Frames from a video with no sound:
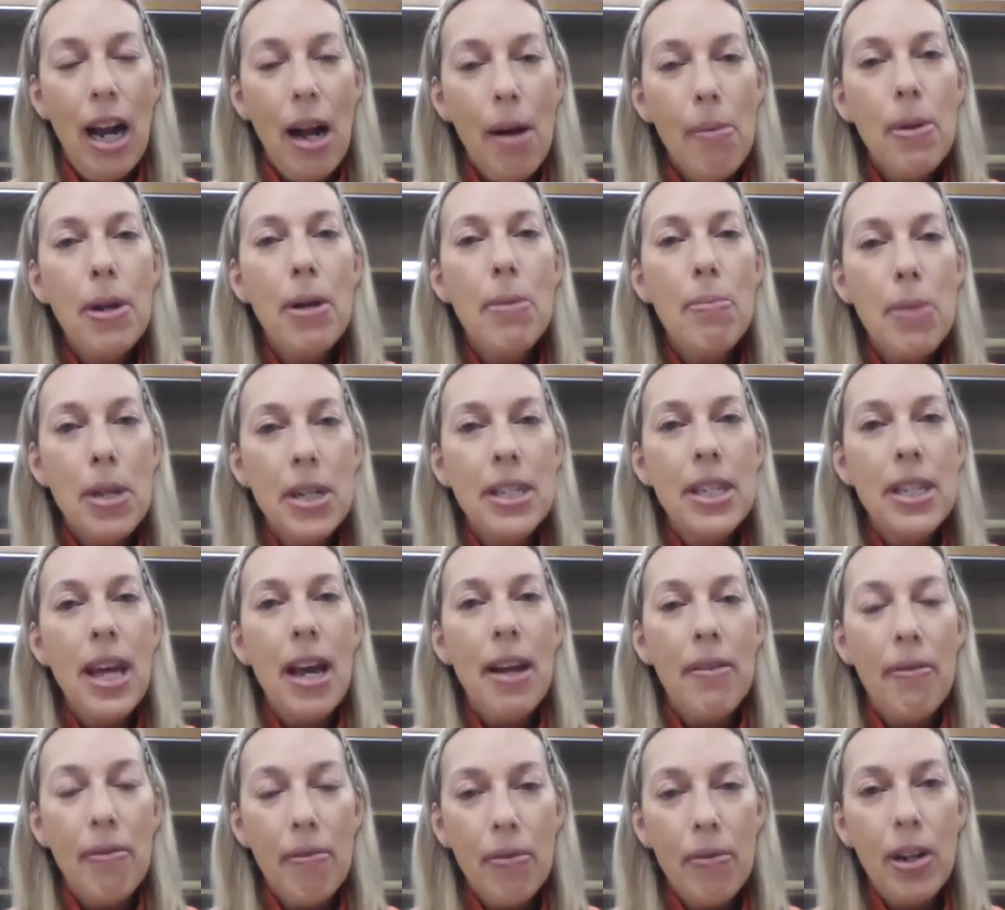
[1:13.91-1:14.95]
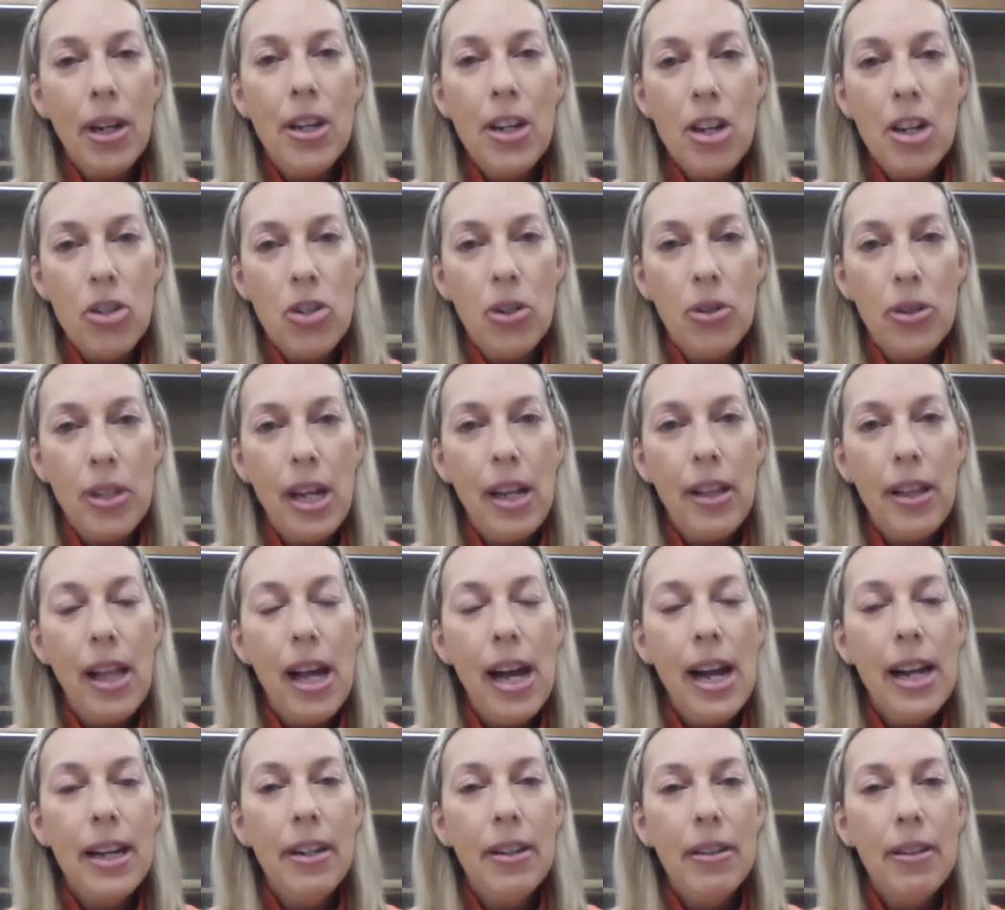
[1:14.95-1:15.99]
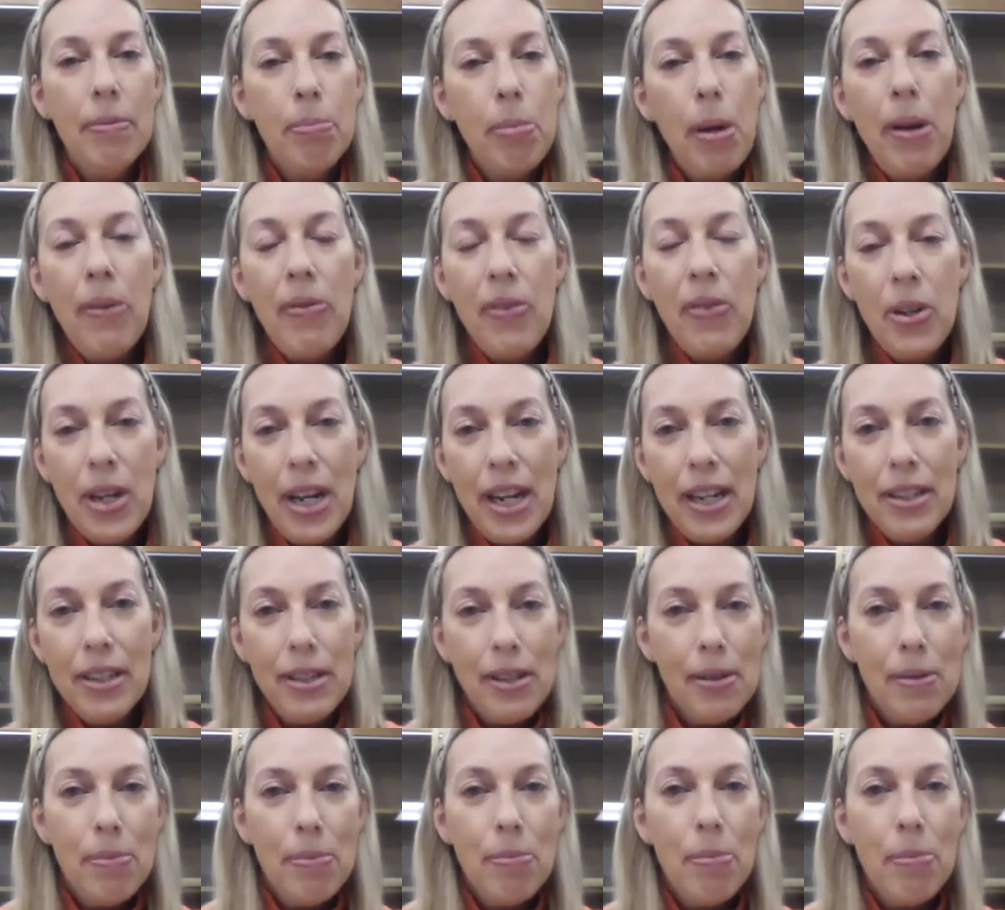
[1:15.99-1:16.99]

I'm going to miss that initial deadline by a few days.